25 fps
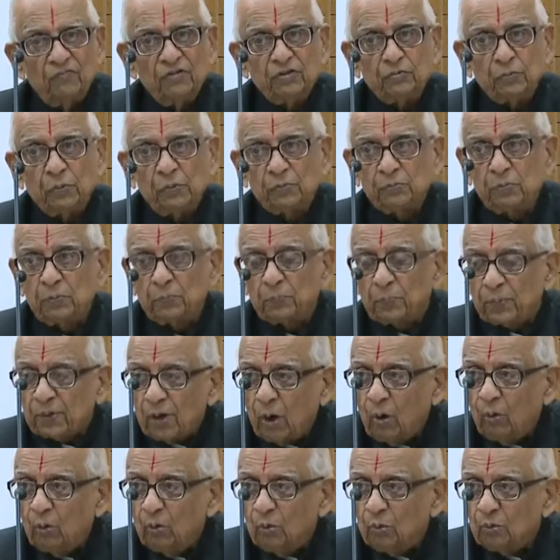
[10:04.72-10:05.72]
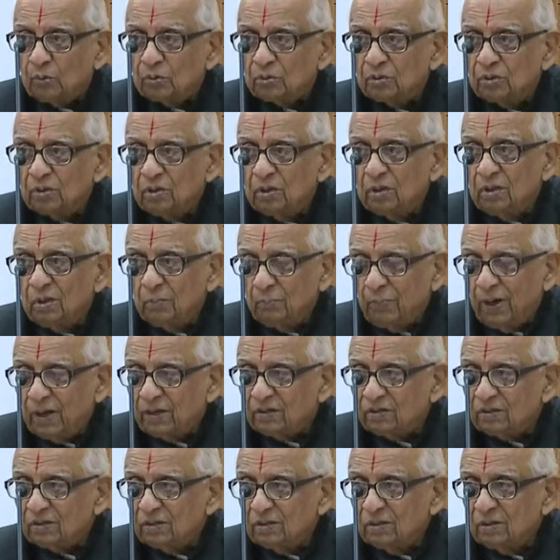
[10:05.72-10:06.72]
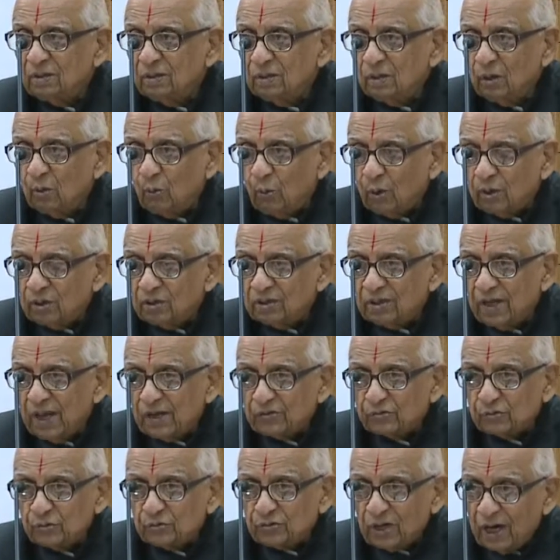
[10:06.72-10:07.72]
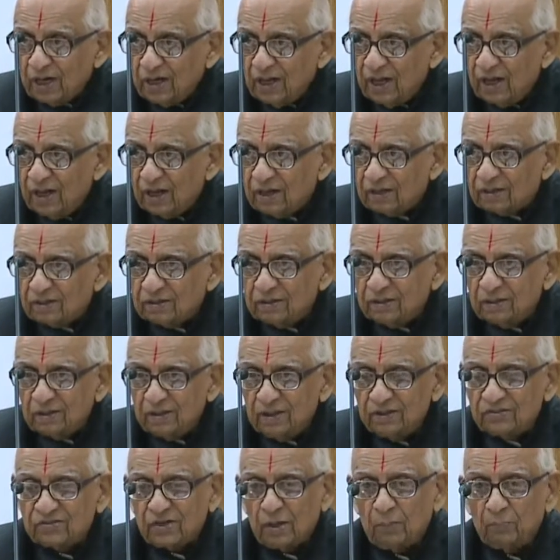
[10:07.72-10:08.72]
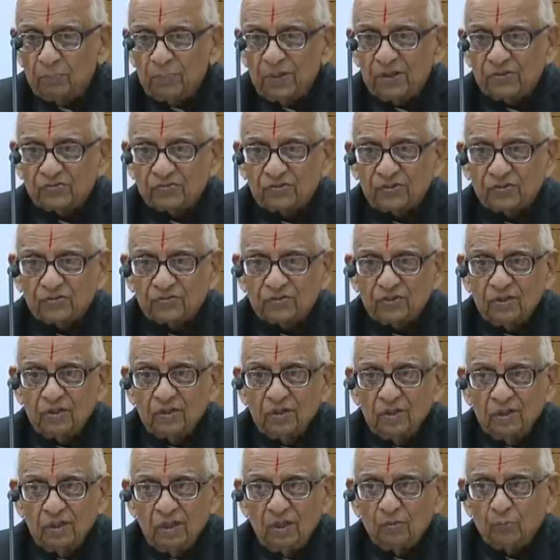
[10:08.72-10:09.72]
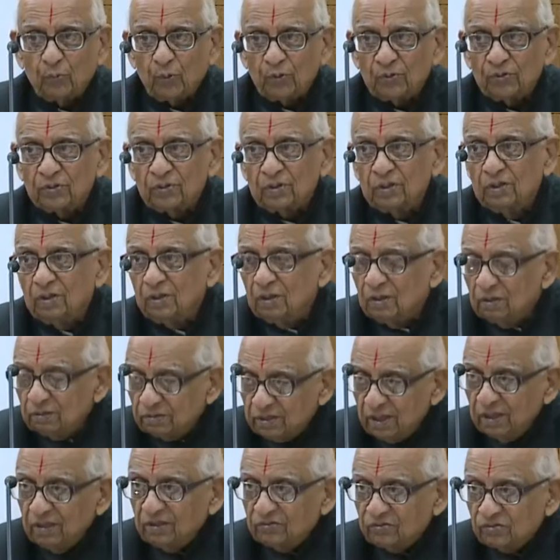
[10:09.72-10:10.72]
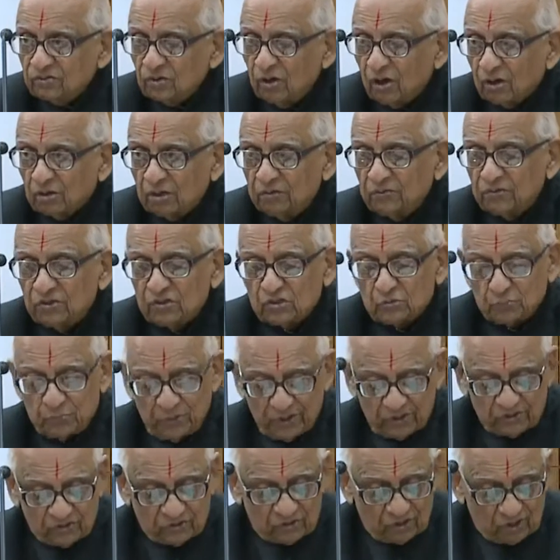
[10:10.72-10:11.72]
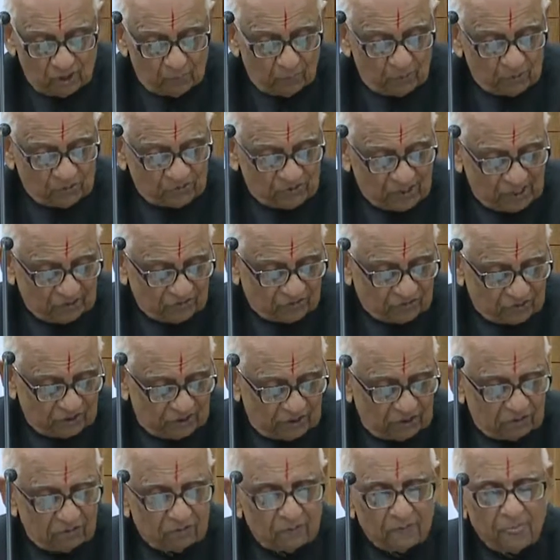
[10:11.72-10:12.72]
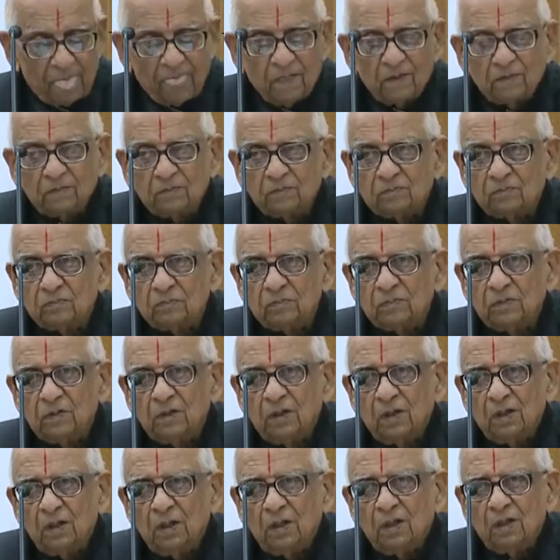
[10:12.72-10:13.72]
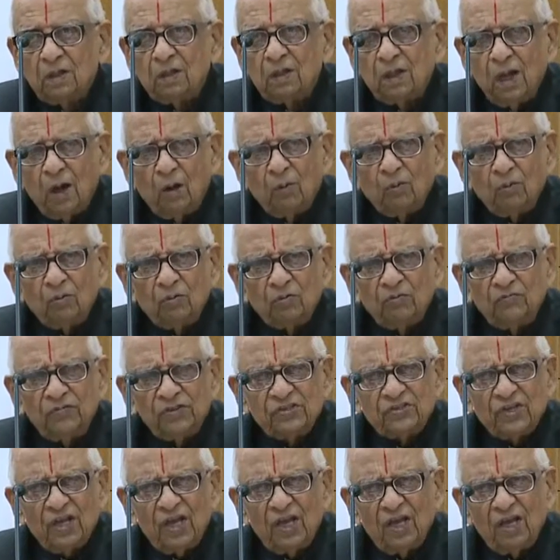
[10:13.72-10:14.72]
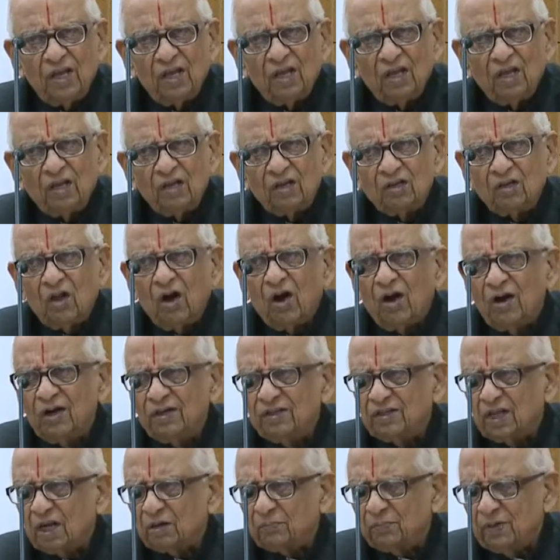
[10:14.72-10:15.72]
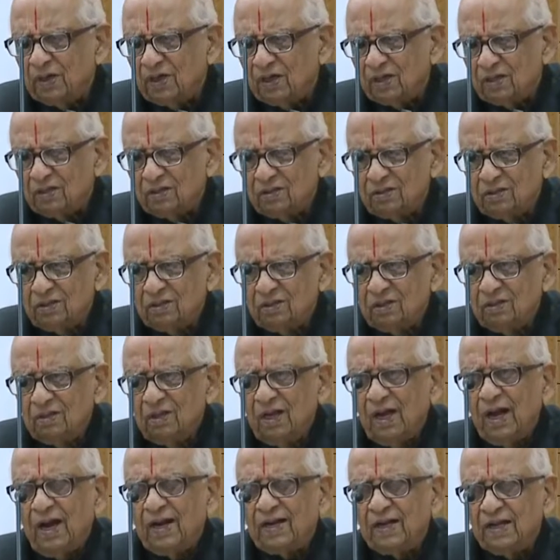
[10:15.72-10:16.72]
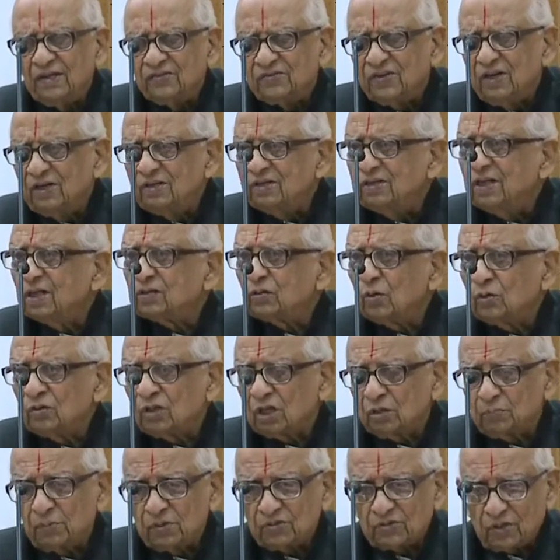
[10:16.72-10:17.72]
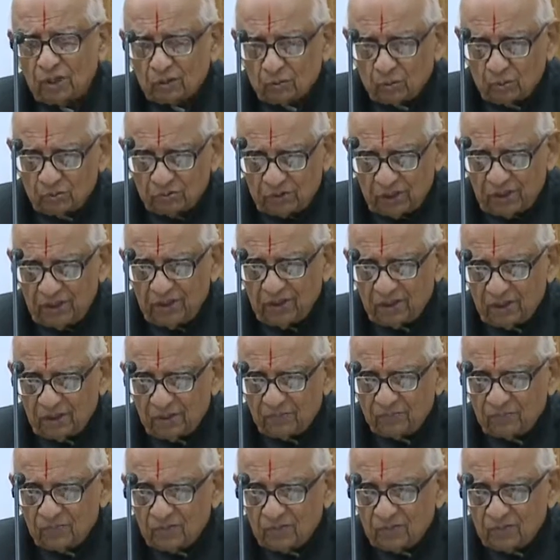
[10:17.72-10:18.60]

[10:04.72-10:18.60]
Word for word: of which we must be proud. But one has to shudder in some places if one thinks or even speaks about Sanskrit. Now, we say law and dharma. And I said, yato dharma stato jaya.